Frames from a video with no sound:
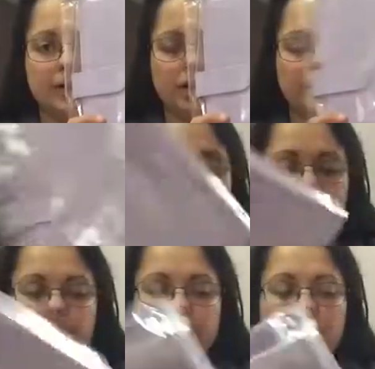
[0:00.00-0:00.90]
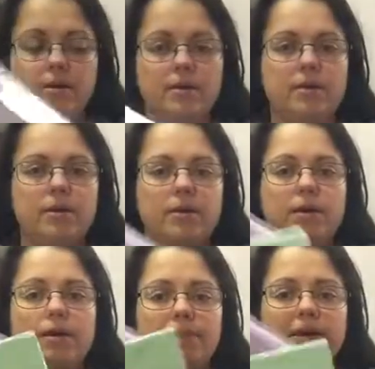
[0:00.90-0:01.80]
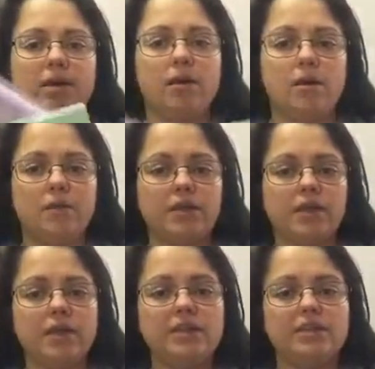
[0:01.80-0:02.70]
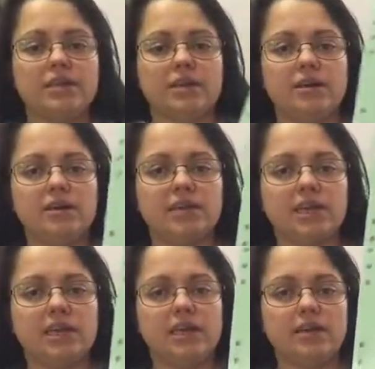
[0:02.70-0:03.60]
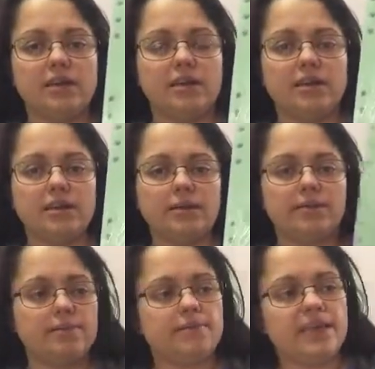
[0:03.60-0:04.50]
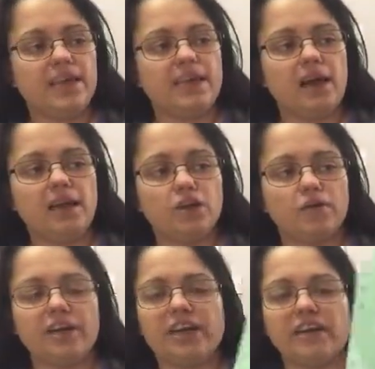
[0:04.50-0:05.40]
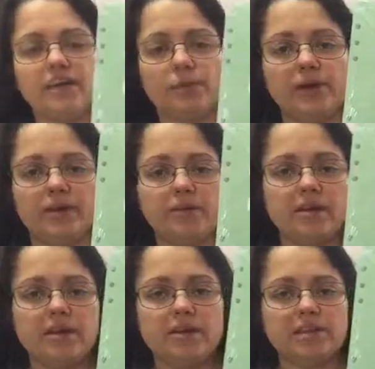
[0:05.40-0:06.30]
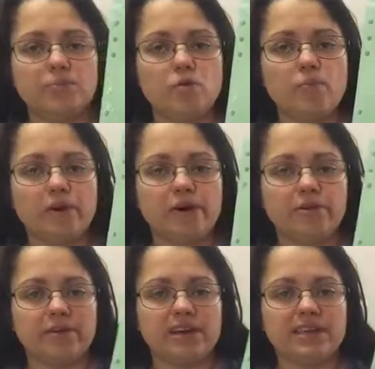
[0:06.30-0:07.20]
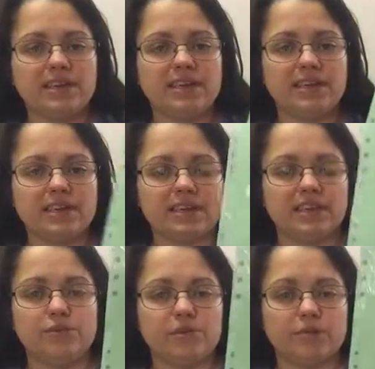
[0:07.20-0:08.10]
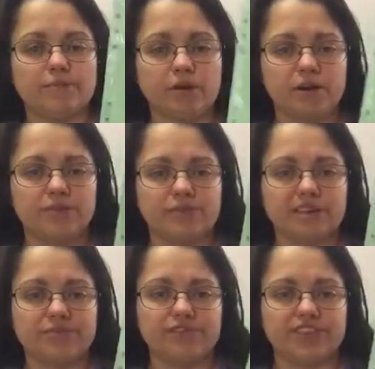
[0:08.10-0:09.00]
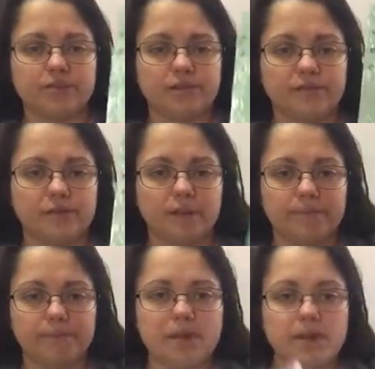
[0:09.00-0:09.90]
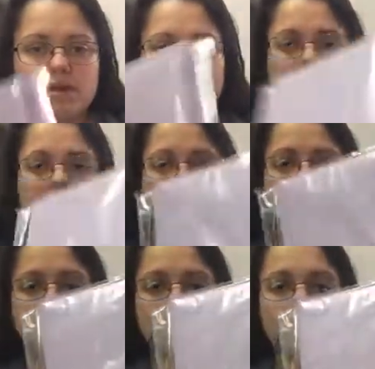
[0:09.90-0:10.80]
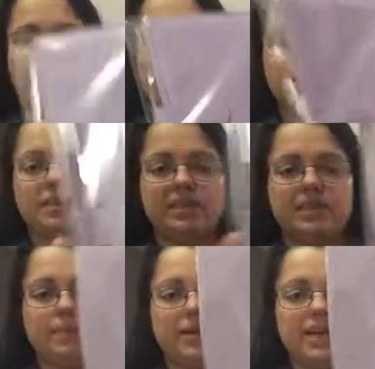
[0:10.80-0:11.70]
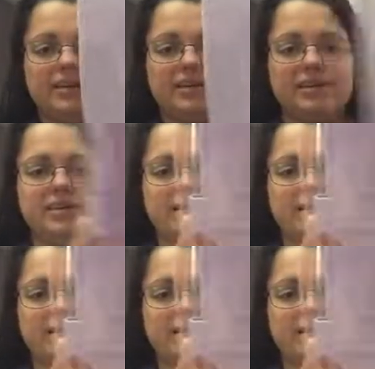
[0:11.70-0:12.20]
purple. And there are the inserts in the colour green with small progress is still progress written on the front. So here's the planner.